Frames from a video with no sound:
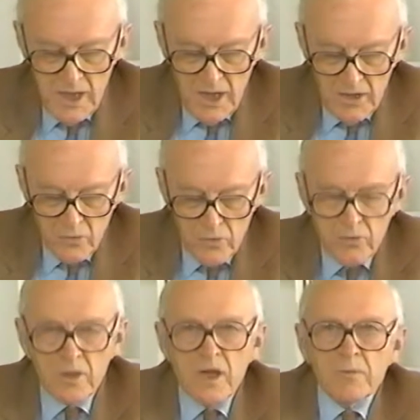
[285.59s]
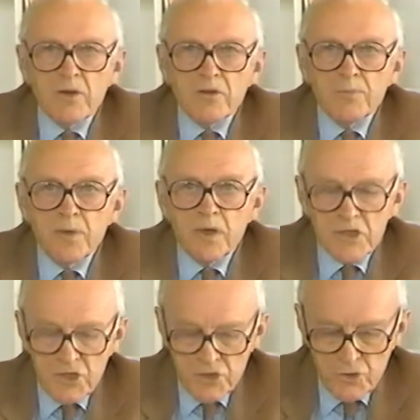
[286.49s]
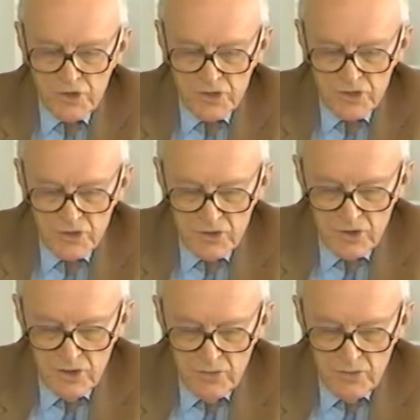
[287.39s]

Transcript: and I wrote a lot about the policy choices